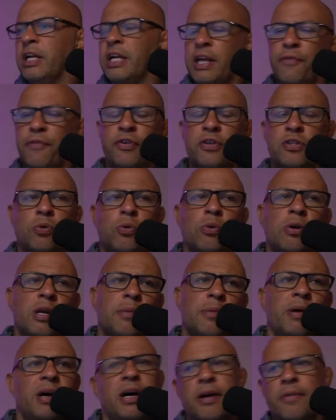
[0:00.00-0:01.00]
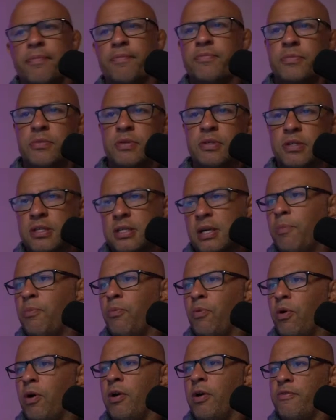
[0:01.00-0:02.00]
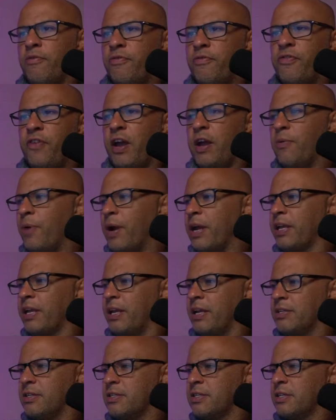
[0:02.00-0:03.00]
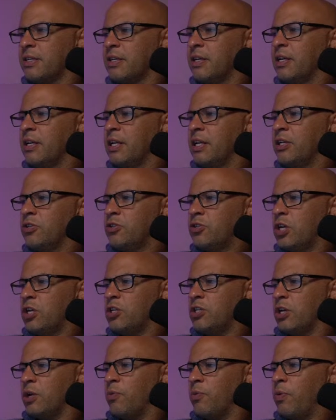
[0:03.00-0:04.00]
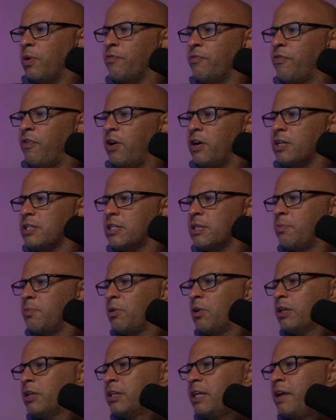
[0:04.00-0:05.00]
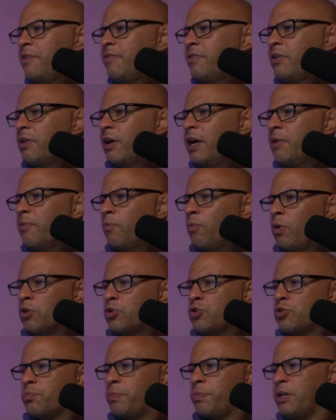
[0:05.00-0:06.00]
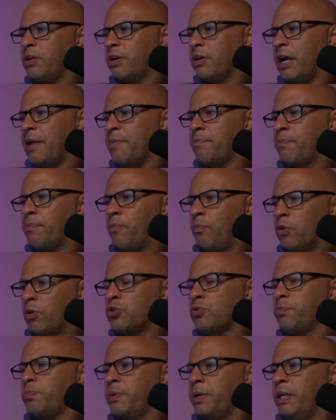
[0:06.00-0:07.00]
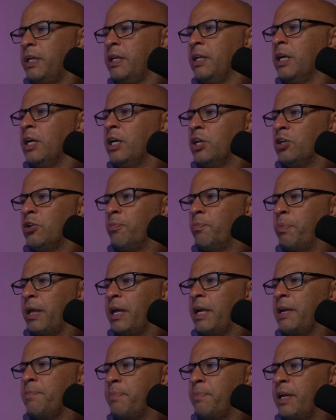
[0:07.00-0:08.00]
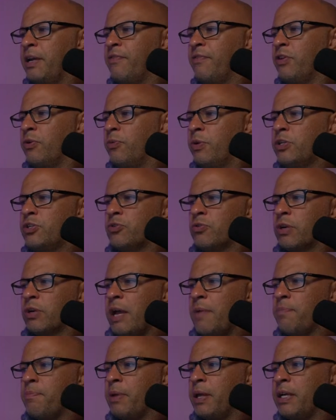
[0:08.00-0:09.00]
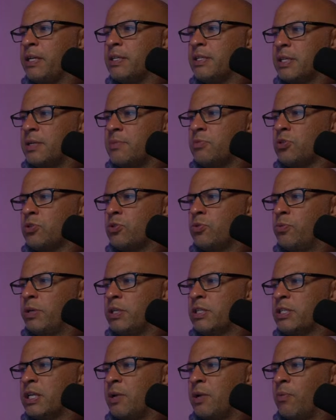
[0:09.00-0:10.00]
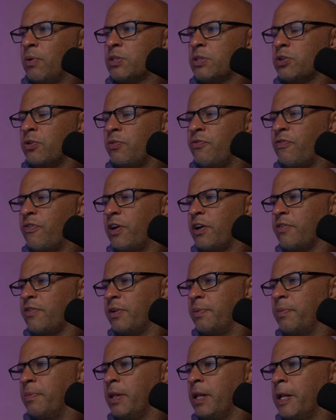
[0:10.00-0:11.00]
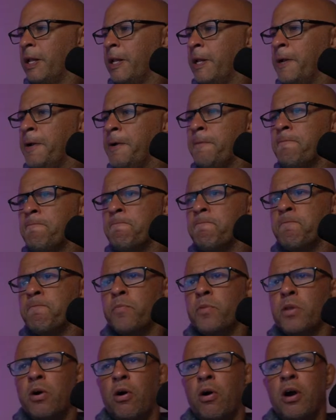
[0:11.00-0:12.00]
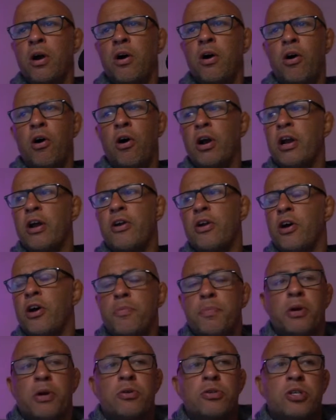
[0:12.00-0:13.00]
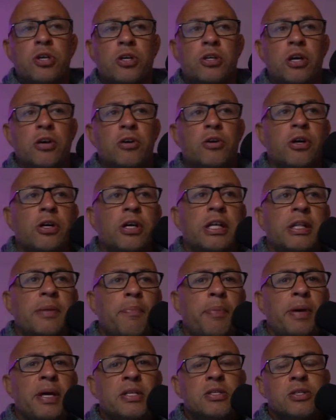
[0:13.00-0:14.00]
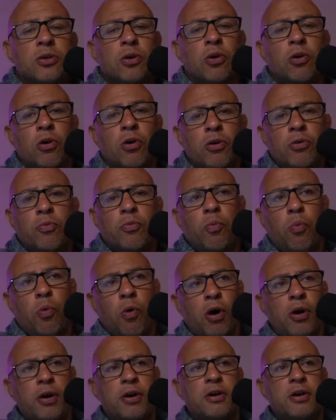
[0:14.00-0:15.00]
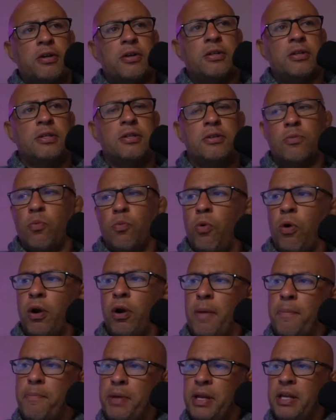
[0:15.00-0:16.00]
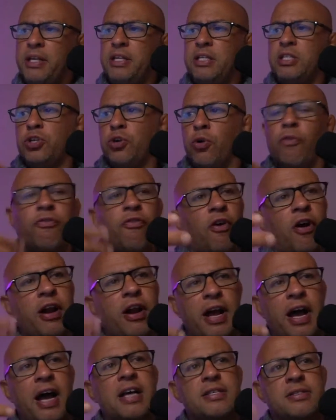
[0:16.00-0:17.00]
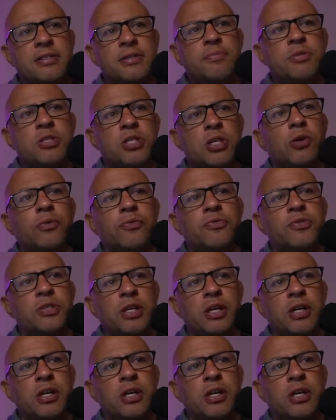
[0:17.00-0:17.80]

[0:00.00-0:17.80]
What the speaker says: If we're talking about somewhat fair rankings, GG, when fighting someone like Davy Grant, what should be your game? What should be your plan B if the original game plan seems too risky once you're in front of him? I don't know, because I don't know. It depends on what abilities your fighter has themselves.